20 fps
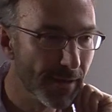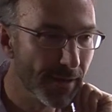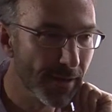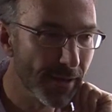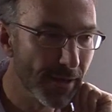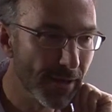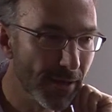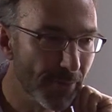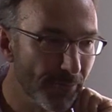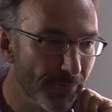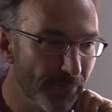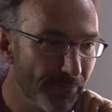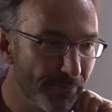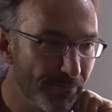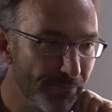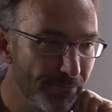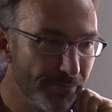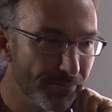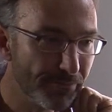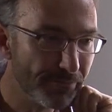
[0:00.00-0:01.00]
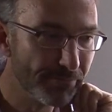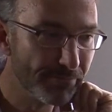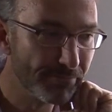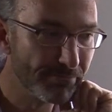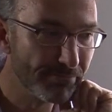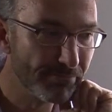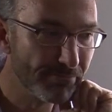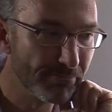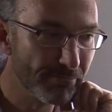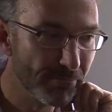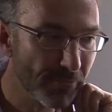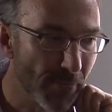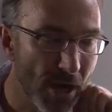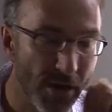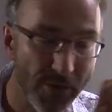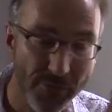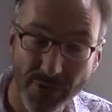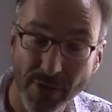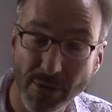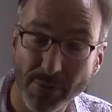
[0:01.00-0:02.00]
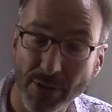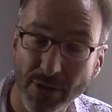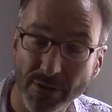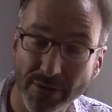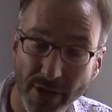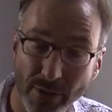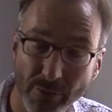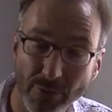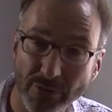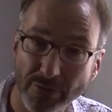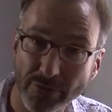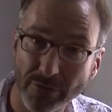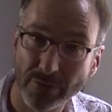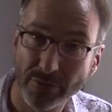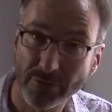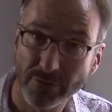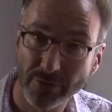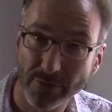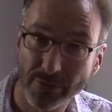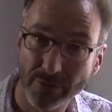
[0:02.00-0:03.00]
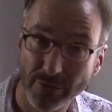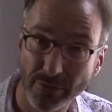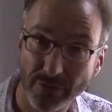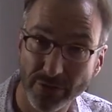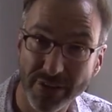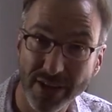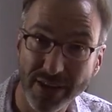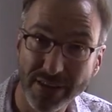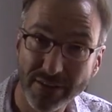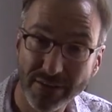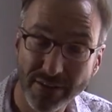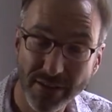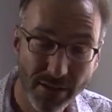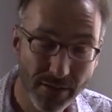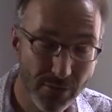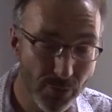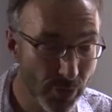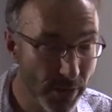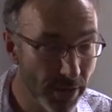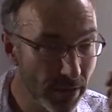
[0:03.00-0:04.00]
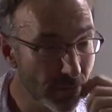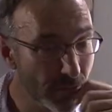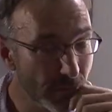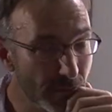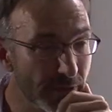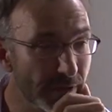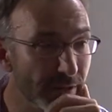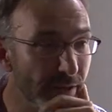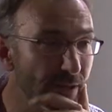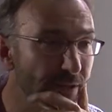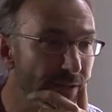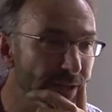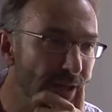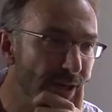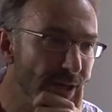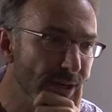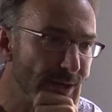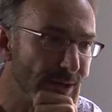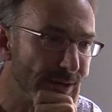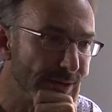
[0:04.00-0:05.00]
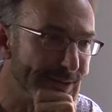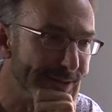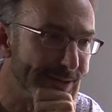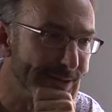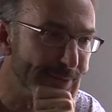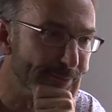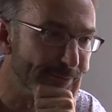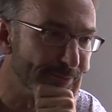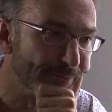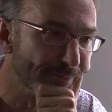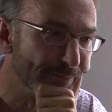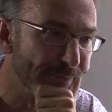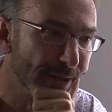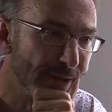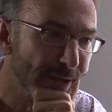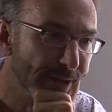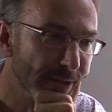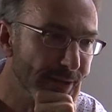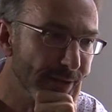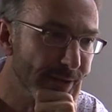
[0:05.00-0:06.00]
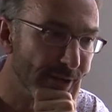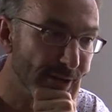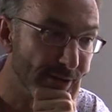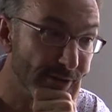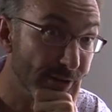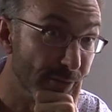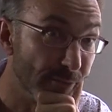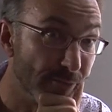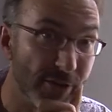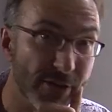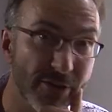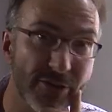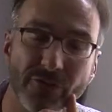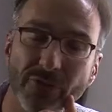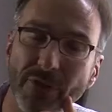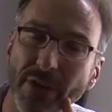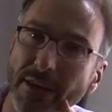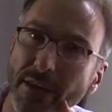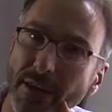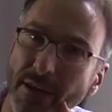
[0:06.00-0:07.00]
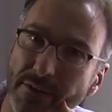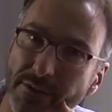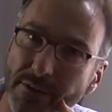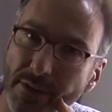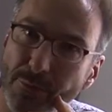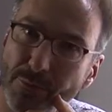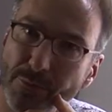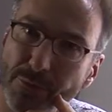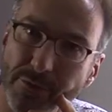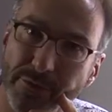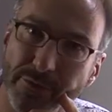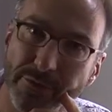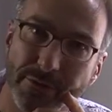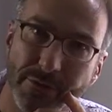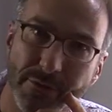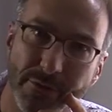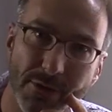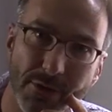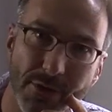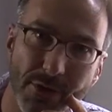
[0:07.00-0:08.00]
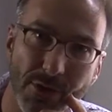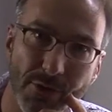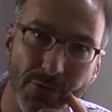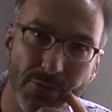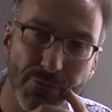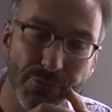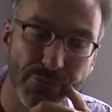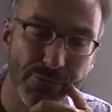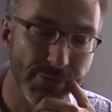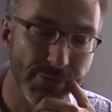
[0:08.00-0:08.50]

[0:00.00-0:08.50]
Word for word: Um, are females able to, to, to sense that? Well, we think they are. Um, there are some very striking examples of,